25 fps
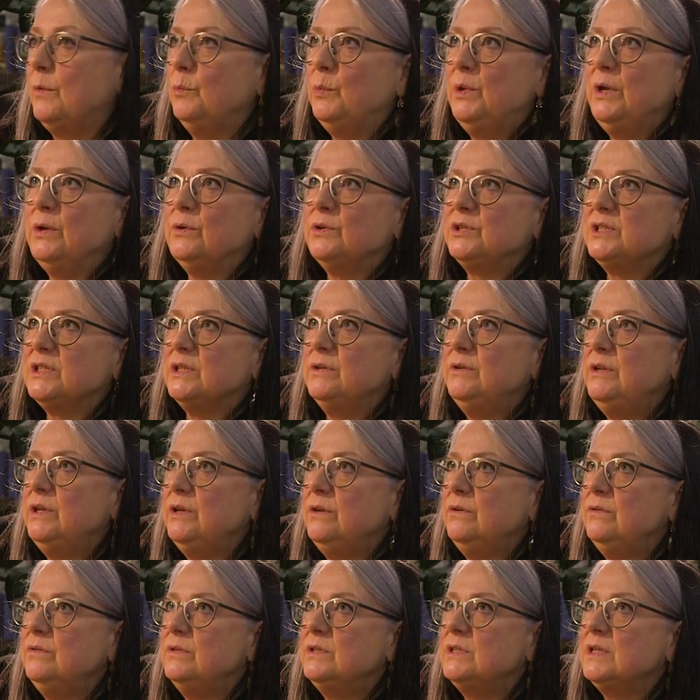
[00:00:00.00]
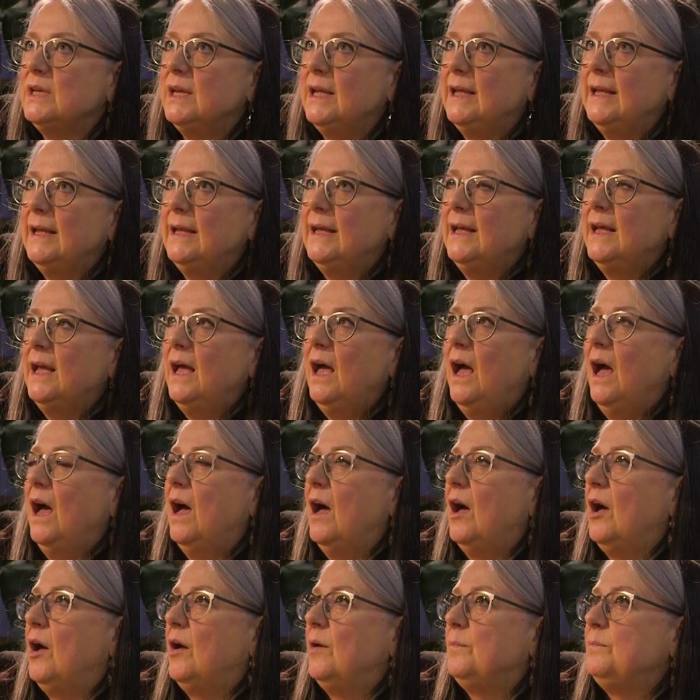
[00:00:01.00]
and we also use
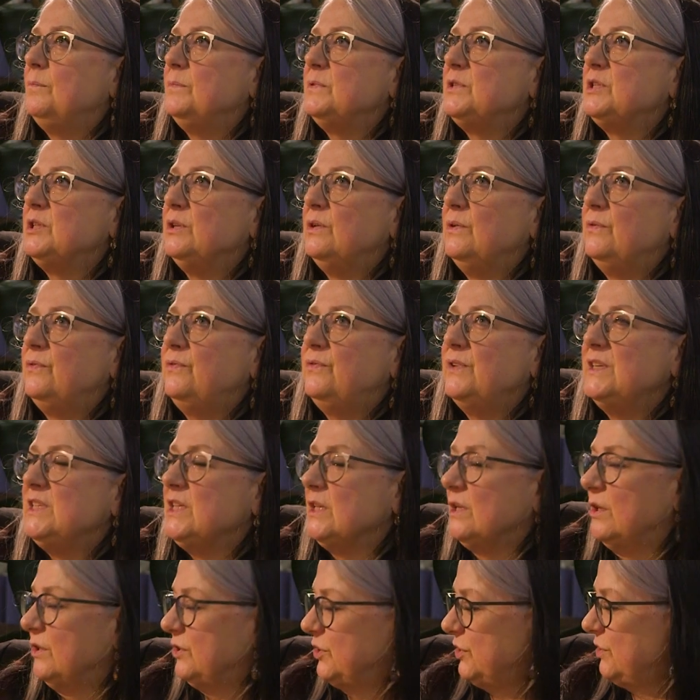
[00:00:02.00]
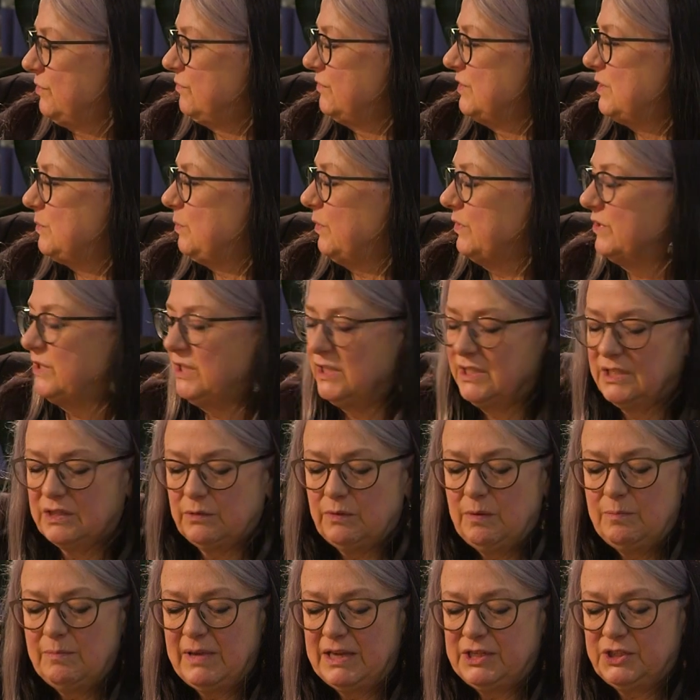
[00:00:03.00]
sort of physiological responses. So
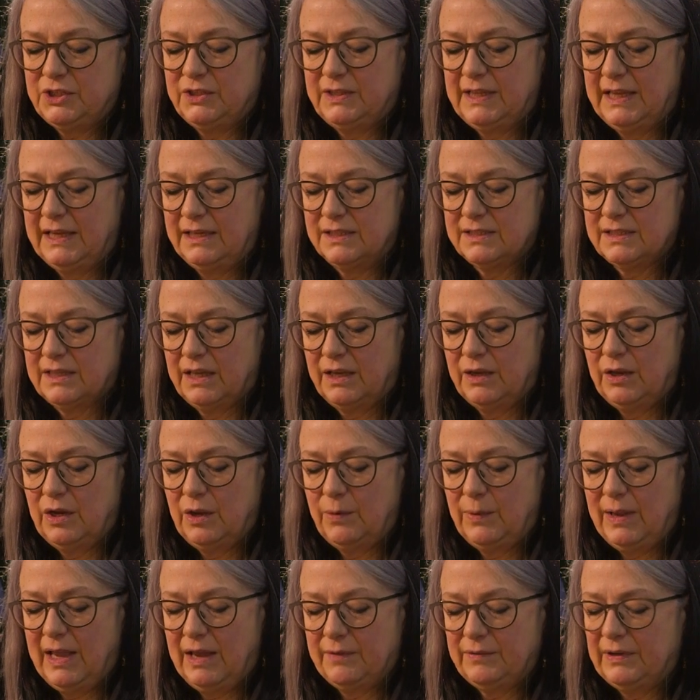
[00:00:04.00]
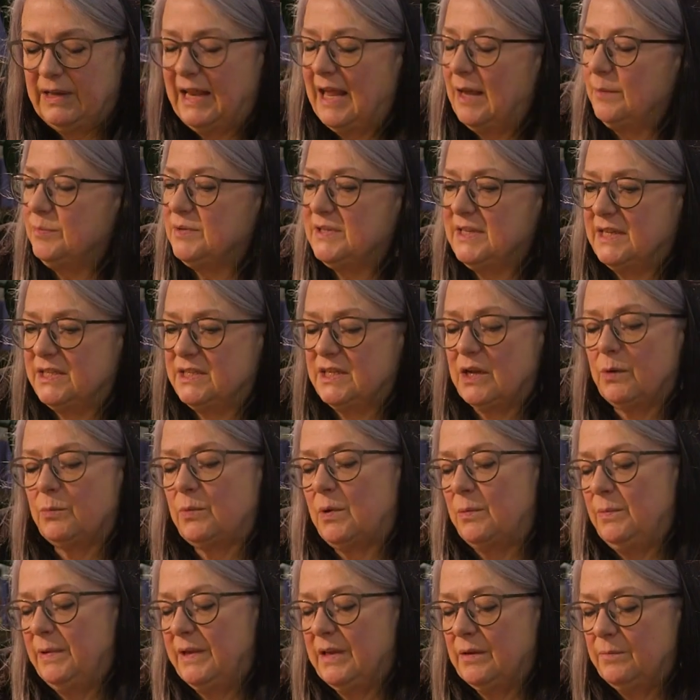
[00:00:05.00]
we measure things like, we have a lab set up
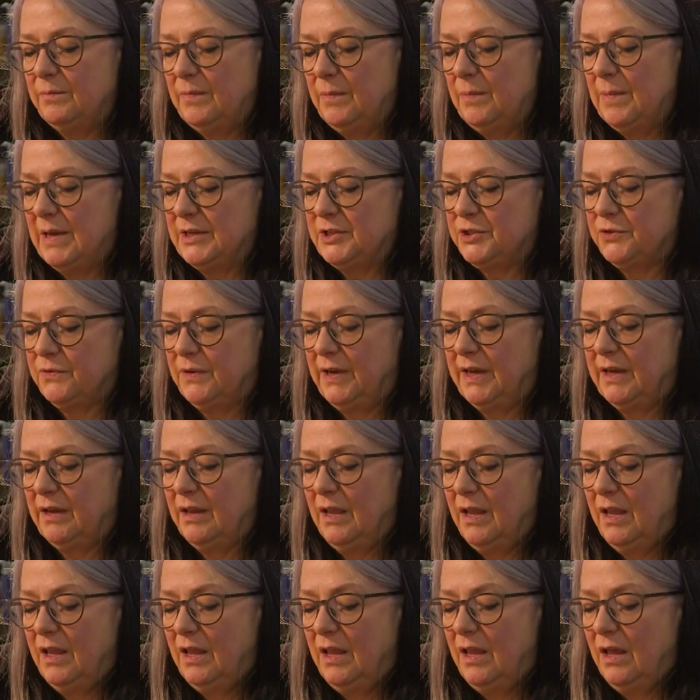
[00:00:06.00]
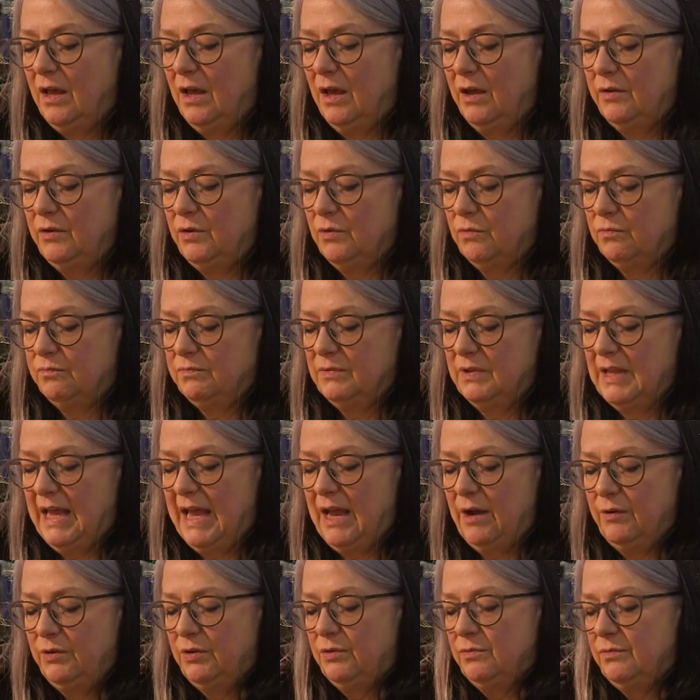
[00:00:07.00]
where we can be measuring
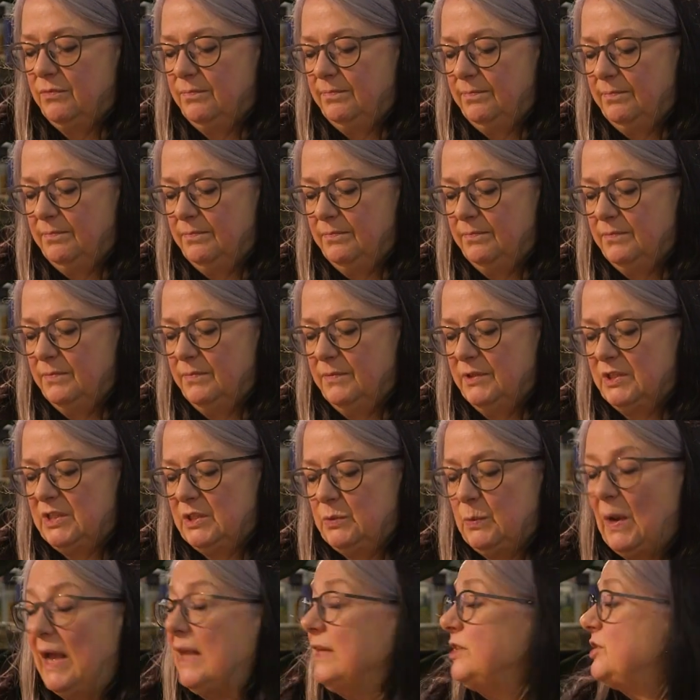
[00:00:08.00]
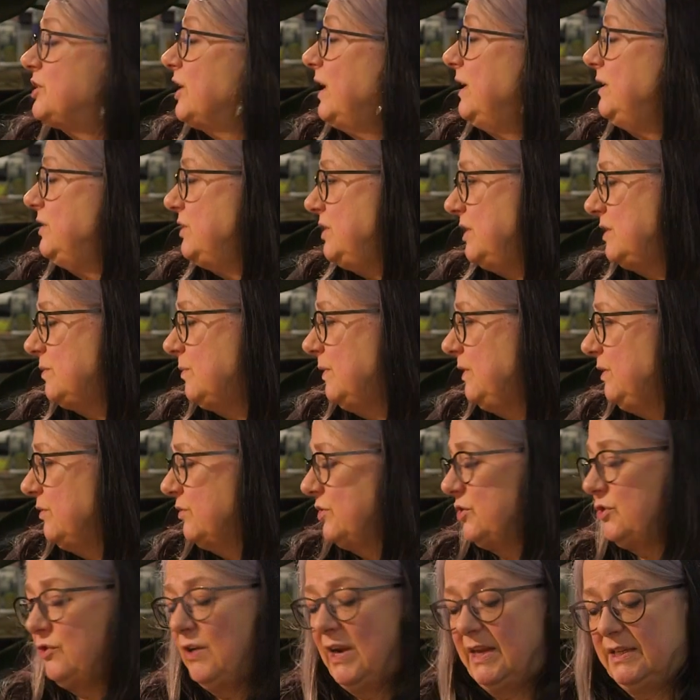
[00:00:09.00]
how your sweat changes when you're
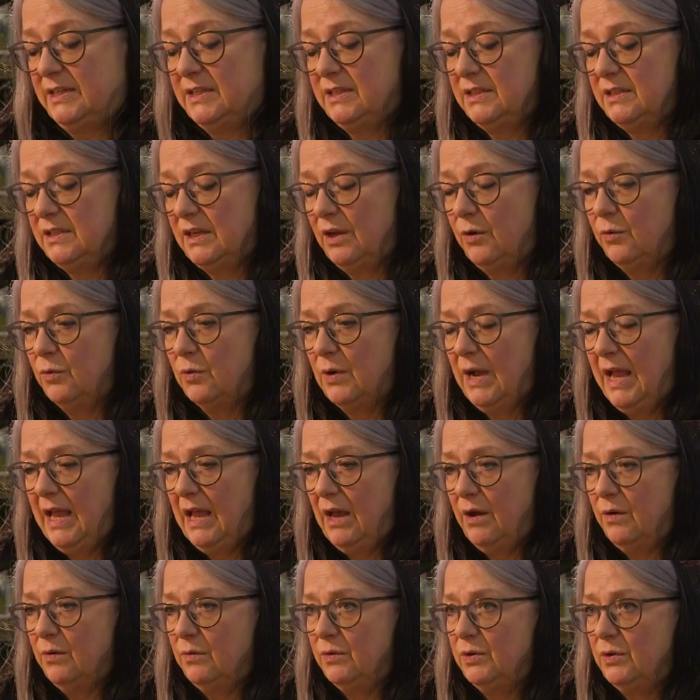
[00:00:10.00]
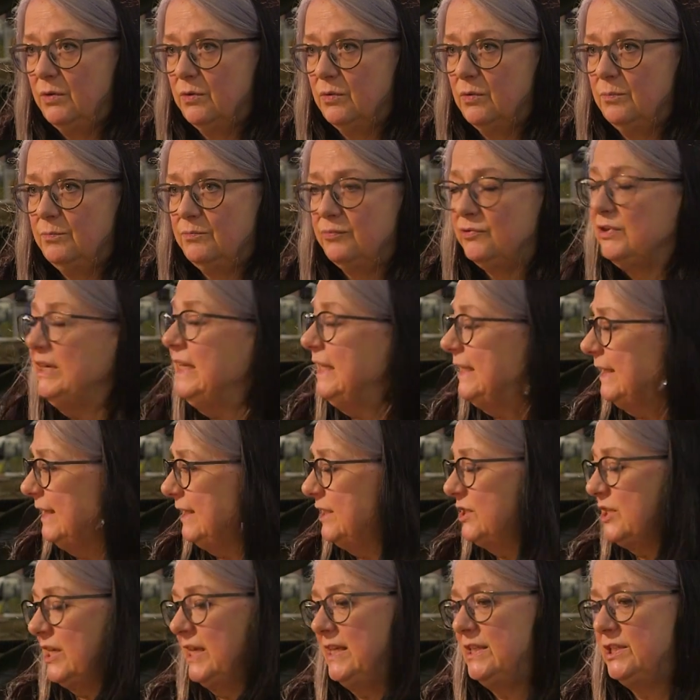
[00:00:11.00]
stressed, or how your breathing
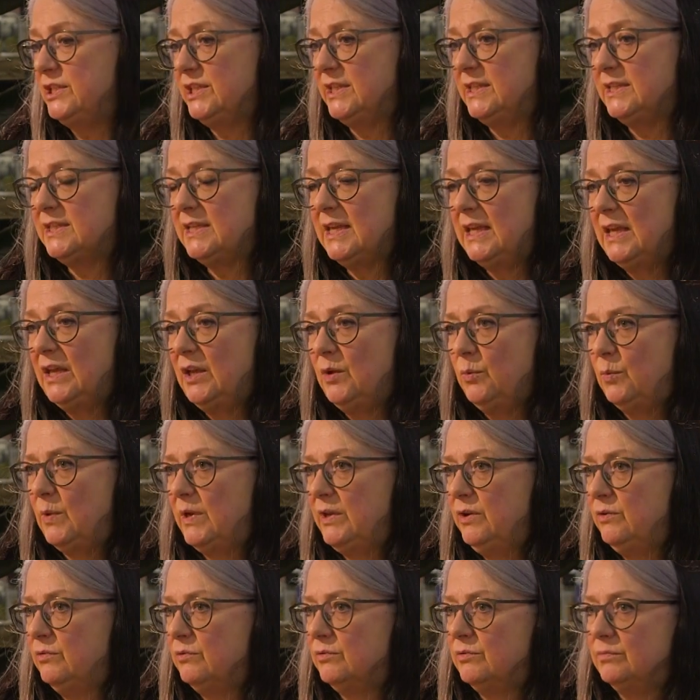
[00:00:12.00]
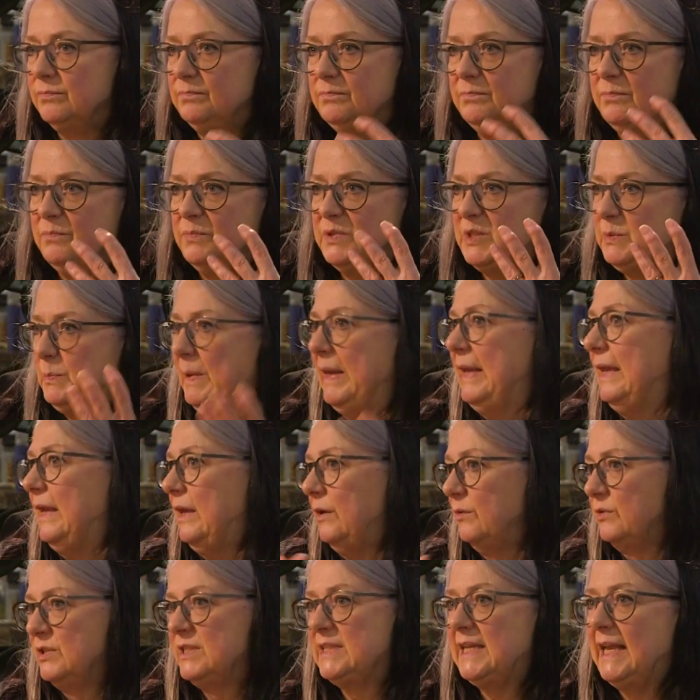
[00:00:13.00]
changes when you're
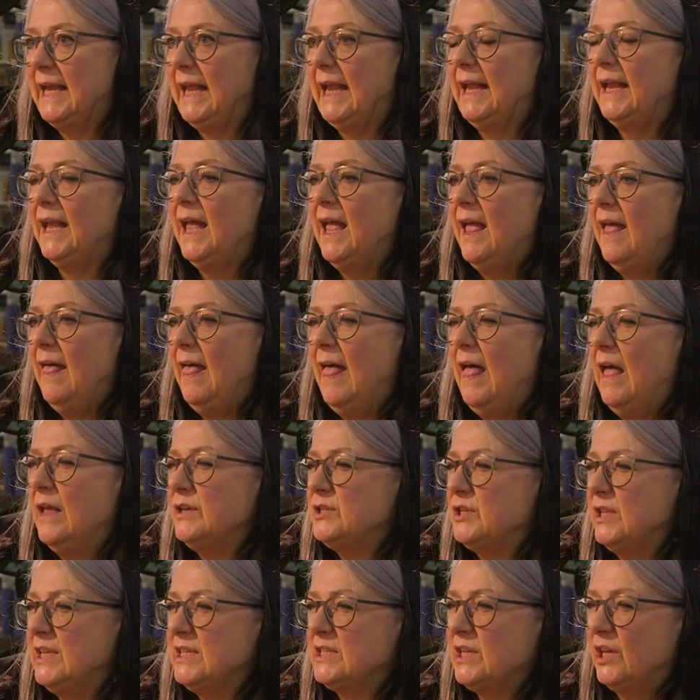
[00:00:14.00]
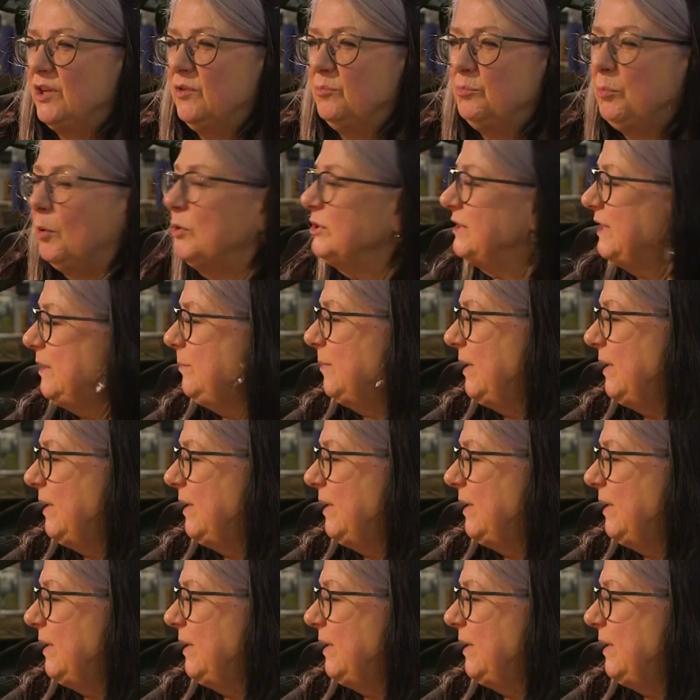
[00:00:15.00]
speaking or singing. So these kind of body